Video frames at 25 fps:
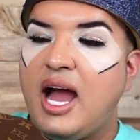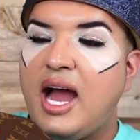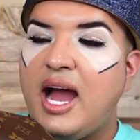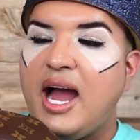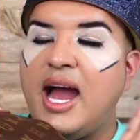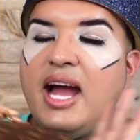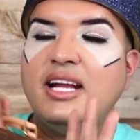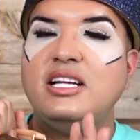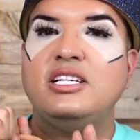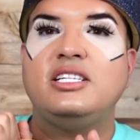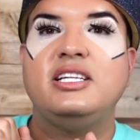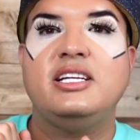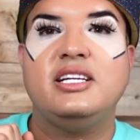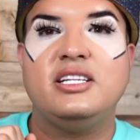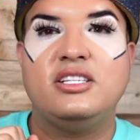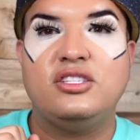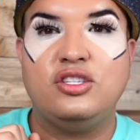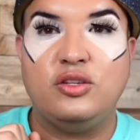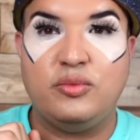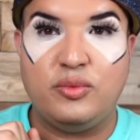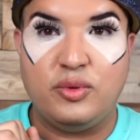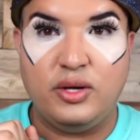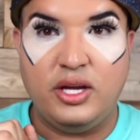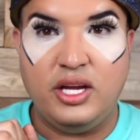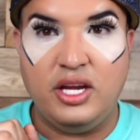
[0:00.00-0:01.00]
I just think it's
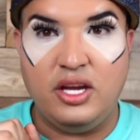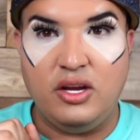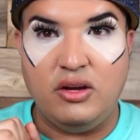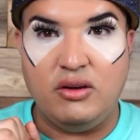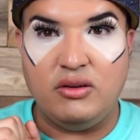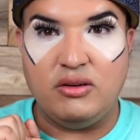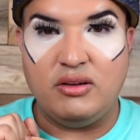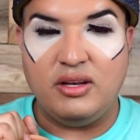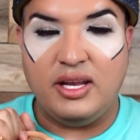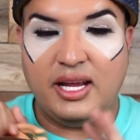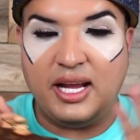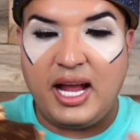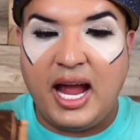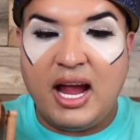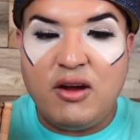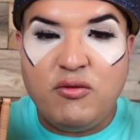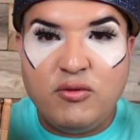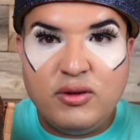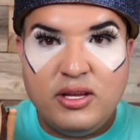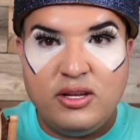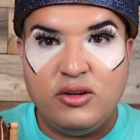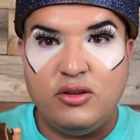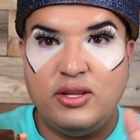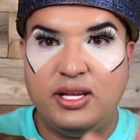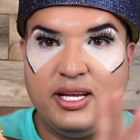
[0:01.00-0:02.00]
super cute. Like, I
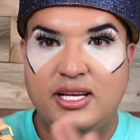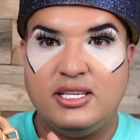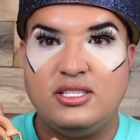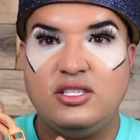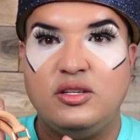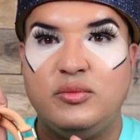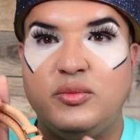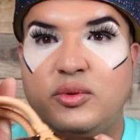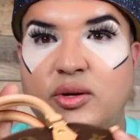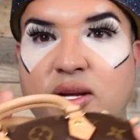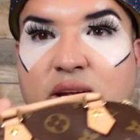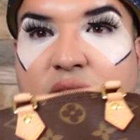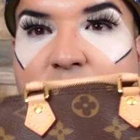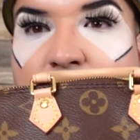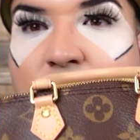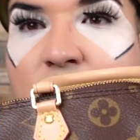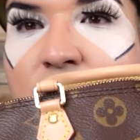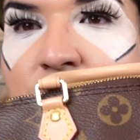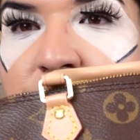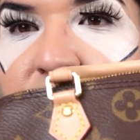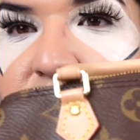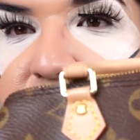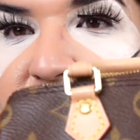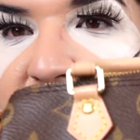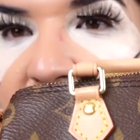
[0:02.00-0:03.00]
really do think it's super cute.
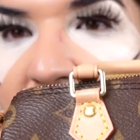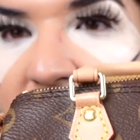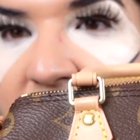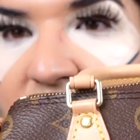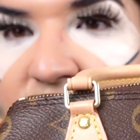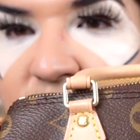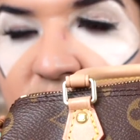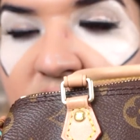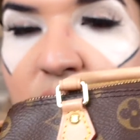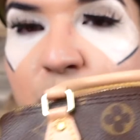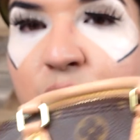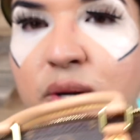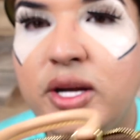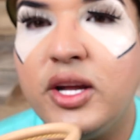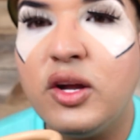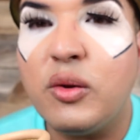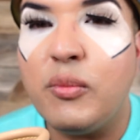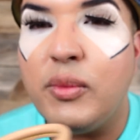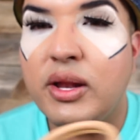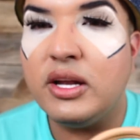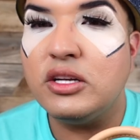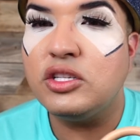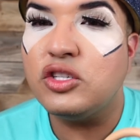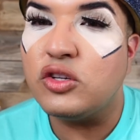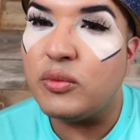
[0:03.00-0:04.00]
Because you can put your
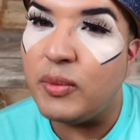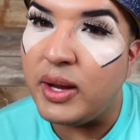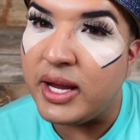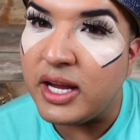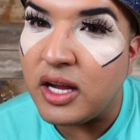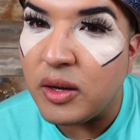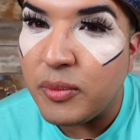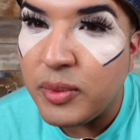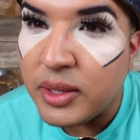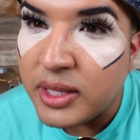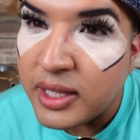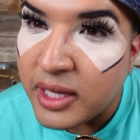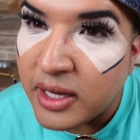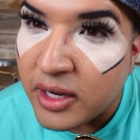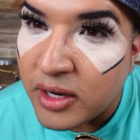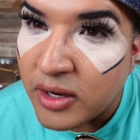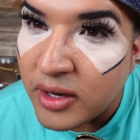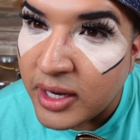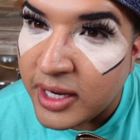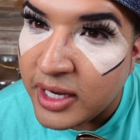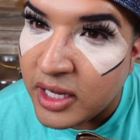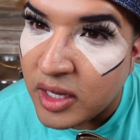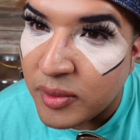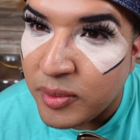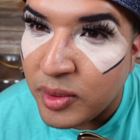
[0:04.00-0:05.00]
miniature makeup in there,
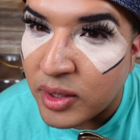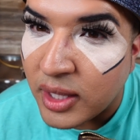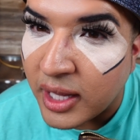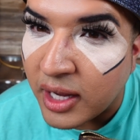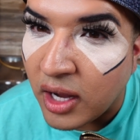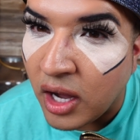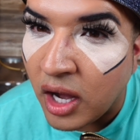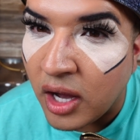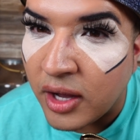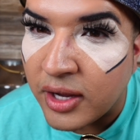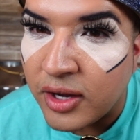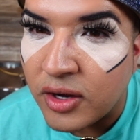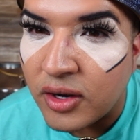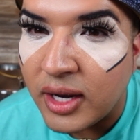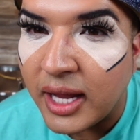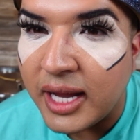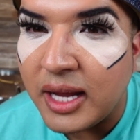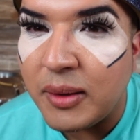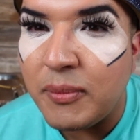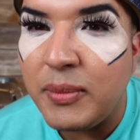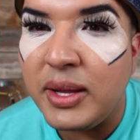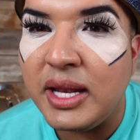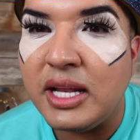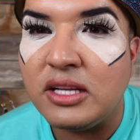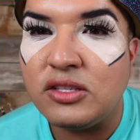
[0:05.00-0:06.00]
and you can put like all your like
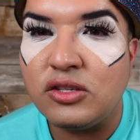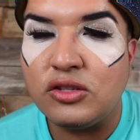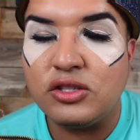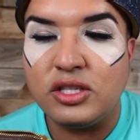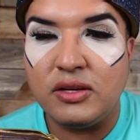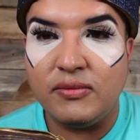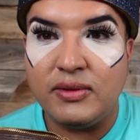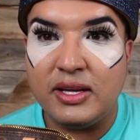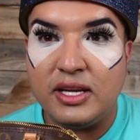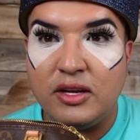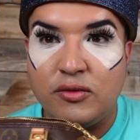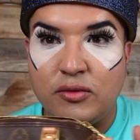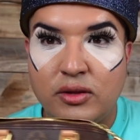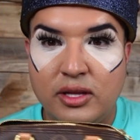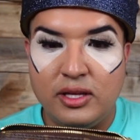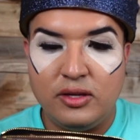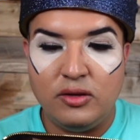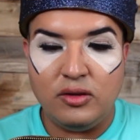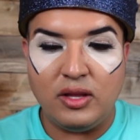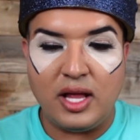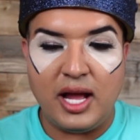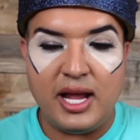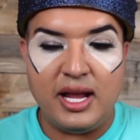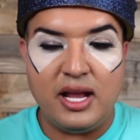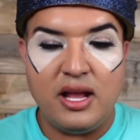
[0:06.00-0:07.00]
miniature stuff that you really
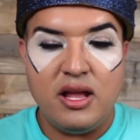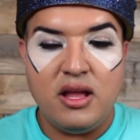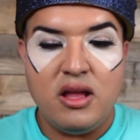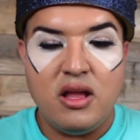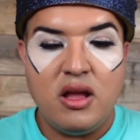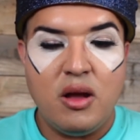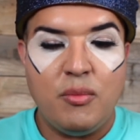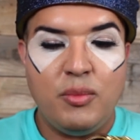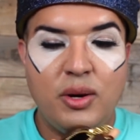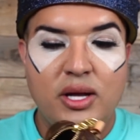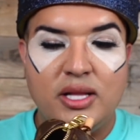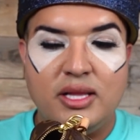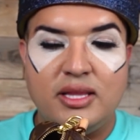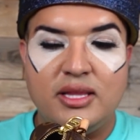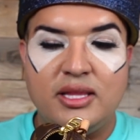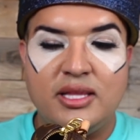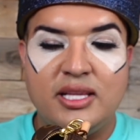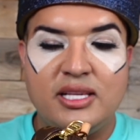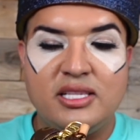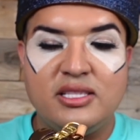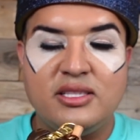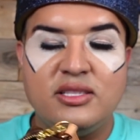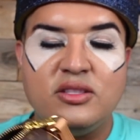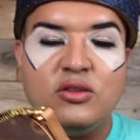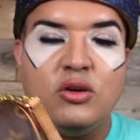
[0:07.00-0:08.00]
do like. But
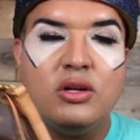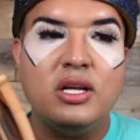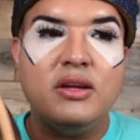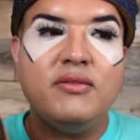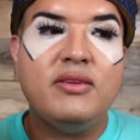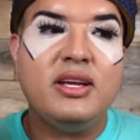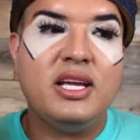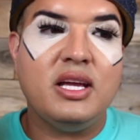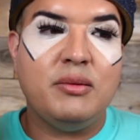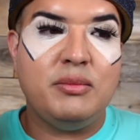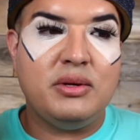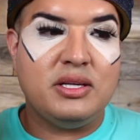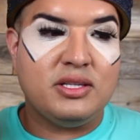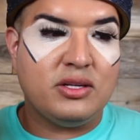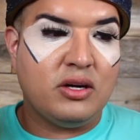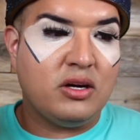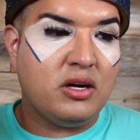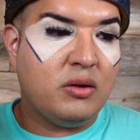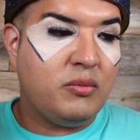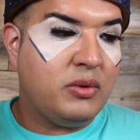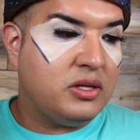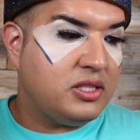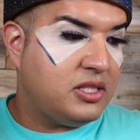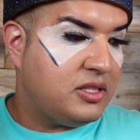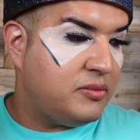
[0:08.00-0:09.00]
this, don't even get me started
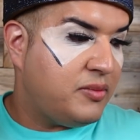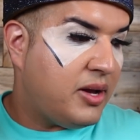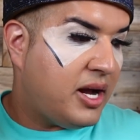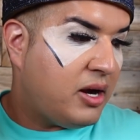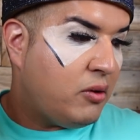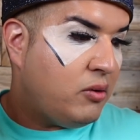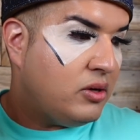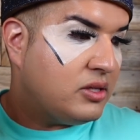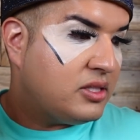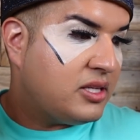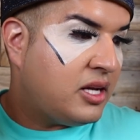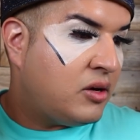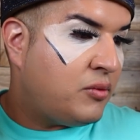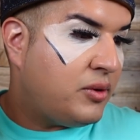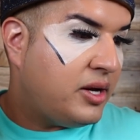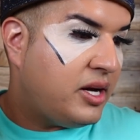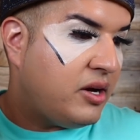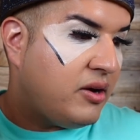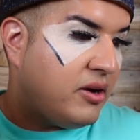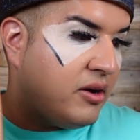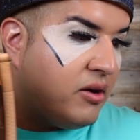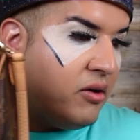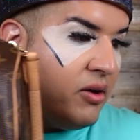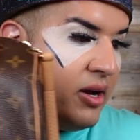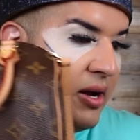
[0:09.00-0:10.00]
on how much this bag was. I want to
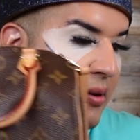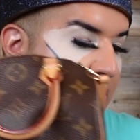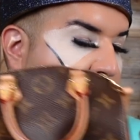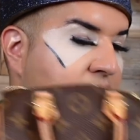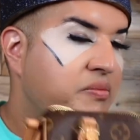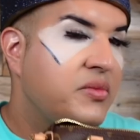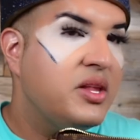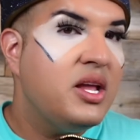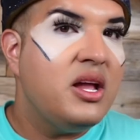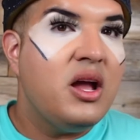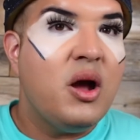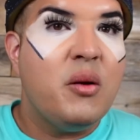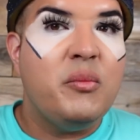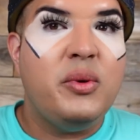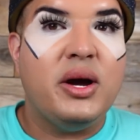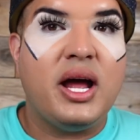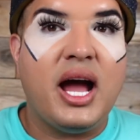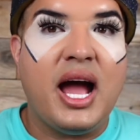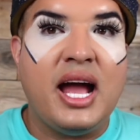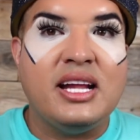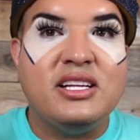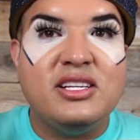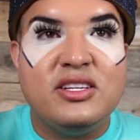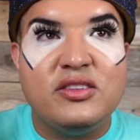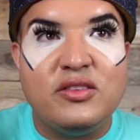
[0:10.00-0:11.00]
hear it, okay. But
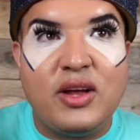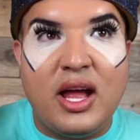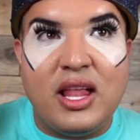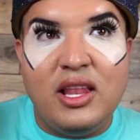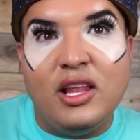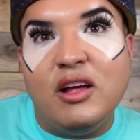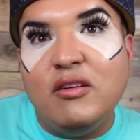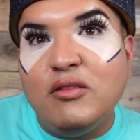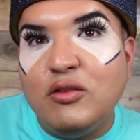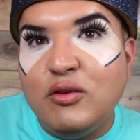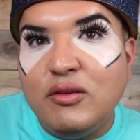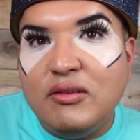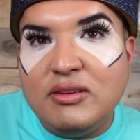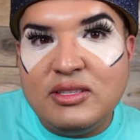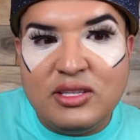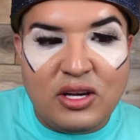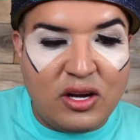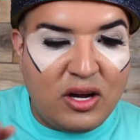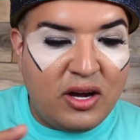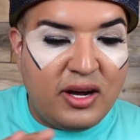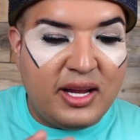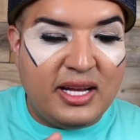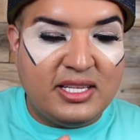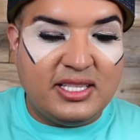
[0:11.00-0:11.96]
I just, I love Louis Vuitton.